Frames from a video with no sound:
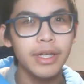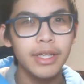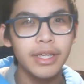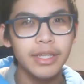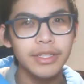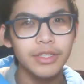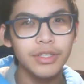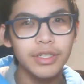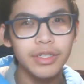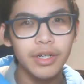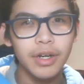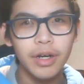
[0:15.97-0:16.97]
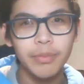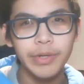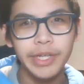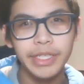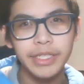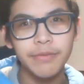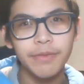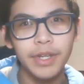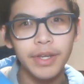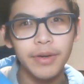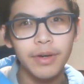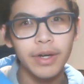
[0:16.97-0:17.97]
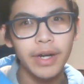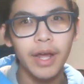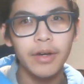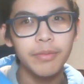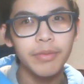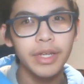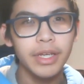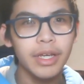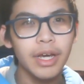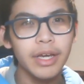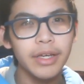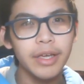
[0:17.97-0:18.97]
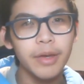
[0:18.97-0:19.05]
This is just a comprehensive video on how to play Gaia